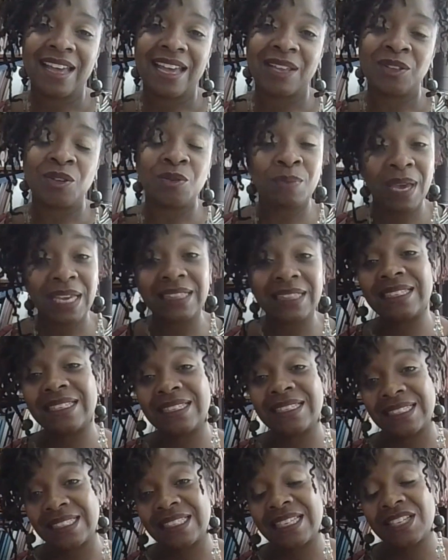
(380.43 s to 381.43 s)
and you make the
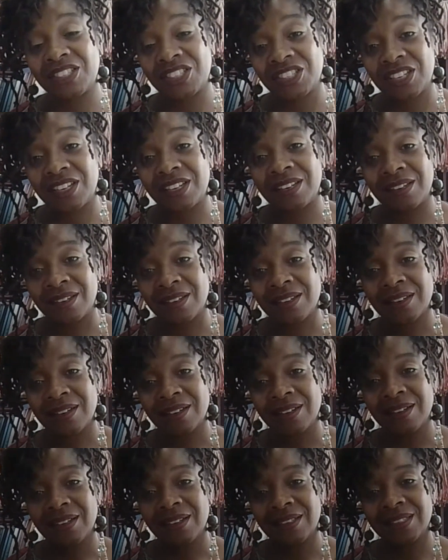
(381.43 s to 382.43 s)
decision
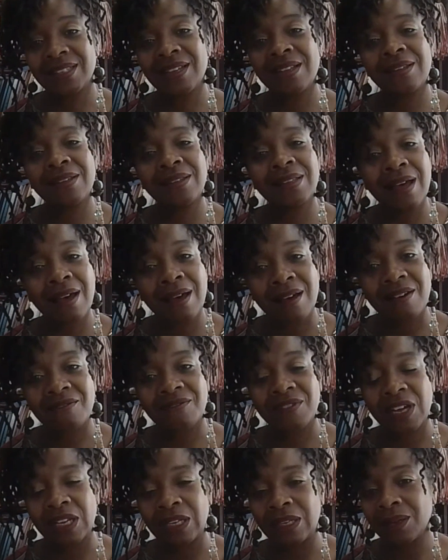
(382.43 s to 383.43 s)
to
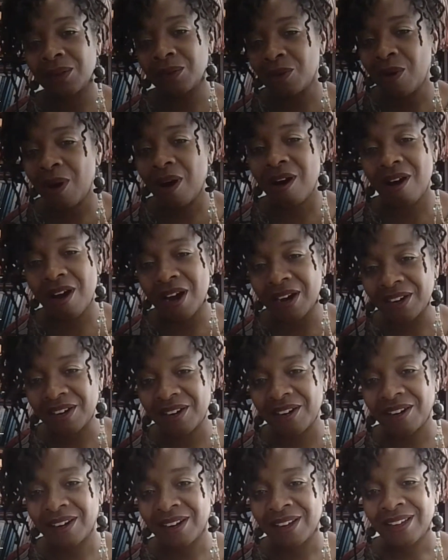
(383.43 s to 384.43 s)
love a little
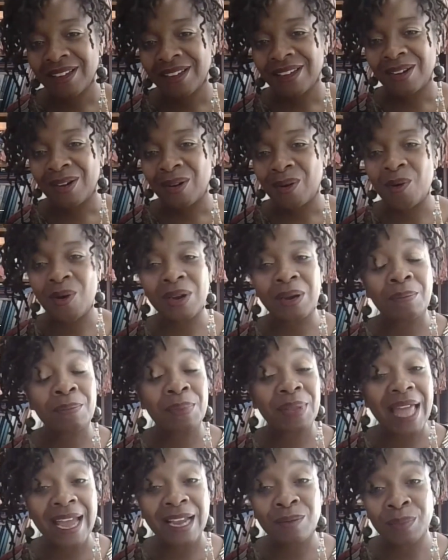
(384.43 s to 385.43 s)
harder on a
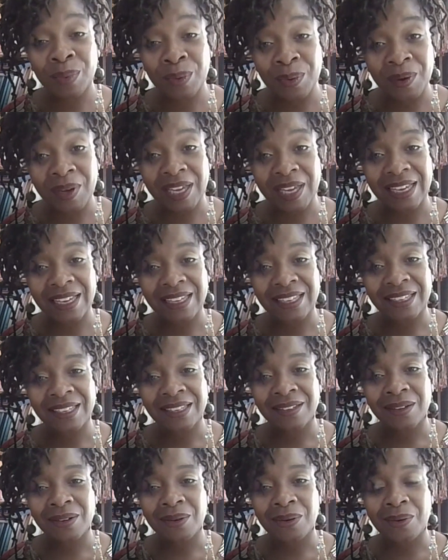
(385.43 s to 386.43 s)
Black boy
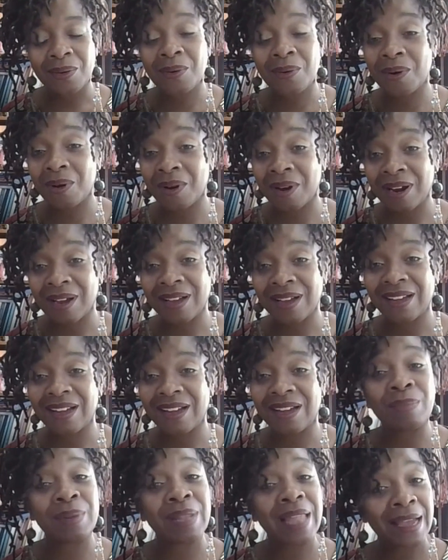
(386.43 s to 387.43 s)
or
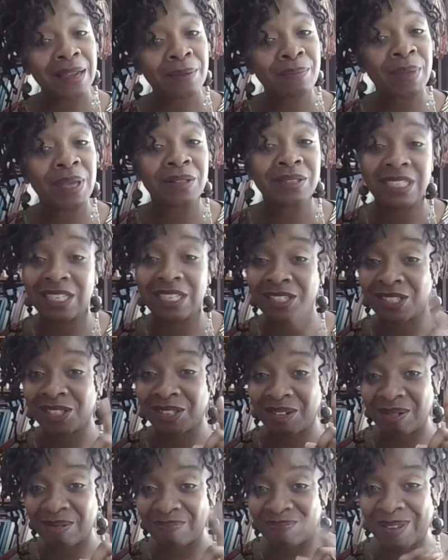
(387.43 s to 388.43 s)
a Black male
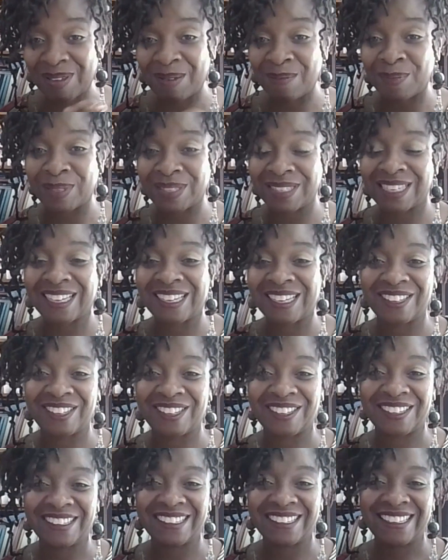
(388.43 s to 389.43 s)
teacher in
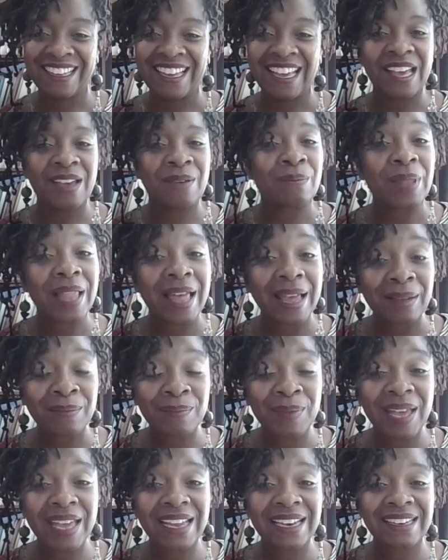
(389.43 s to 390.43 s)
particular. And
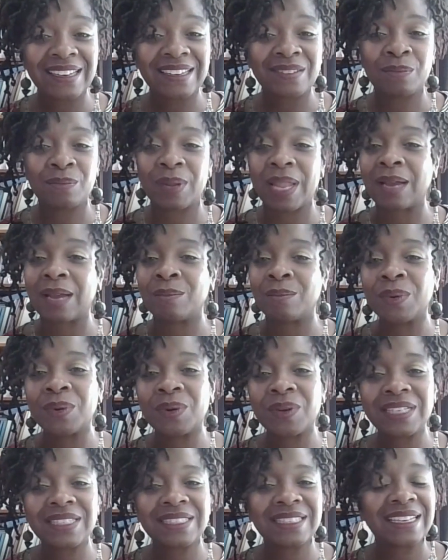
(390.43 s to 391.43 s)
Black men, Black
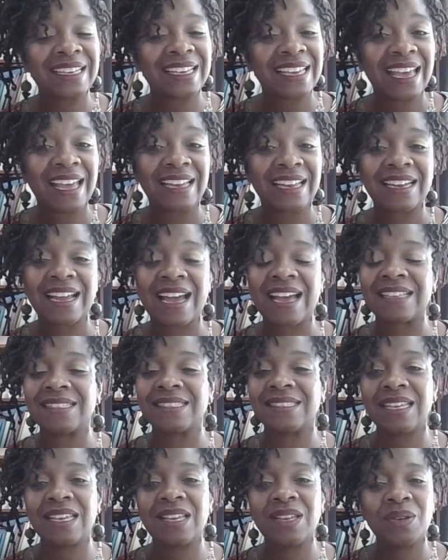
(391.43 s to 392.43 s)
boys, again, I
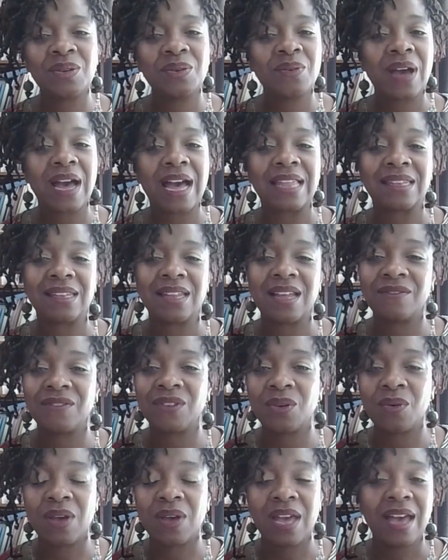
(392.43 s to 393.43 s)
see you, I
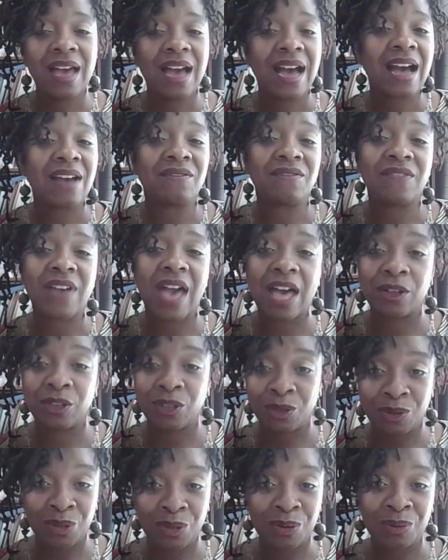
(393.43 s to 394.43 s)
love you, I
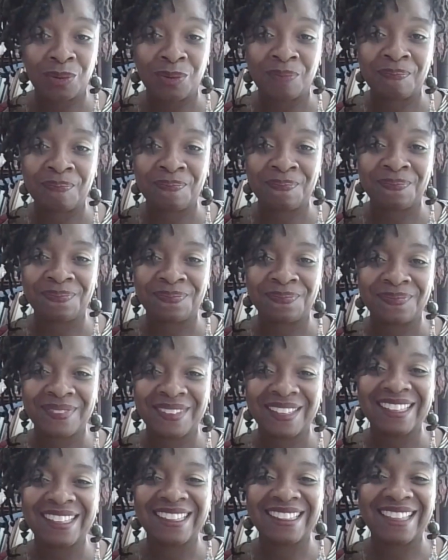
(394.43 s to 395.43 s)
value you.
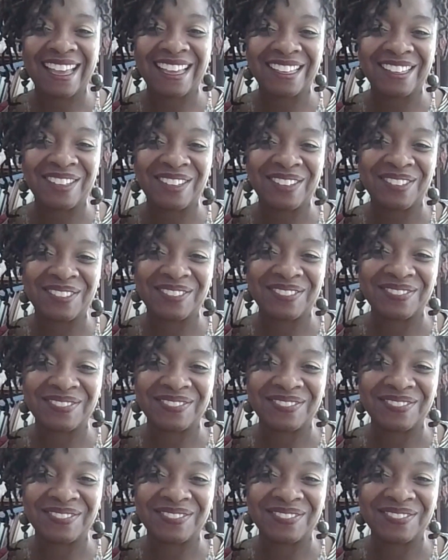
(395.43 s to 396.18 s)
Thank you.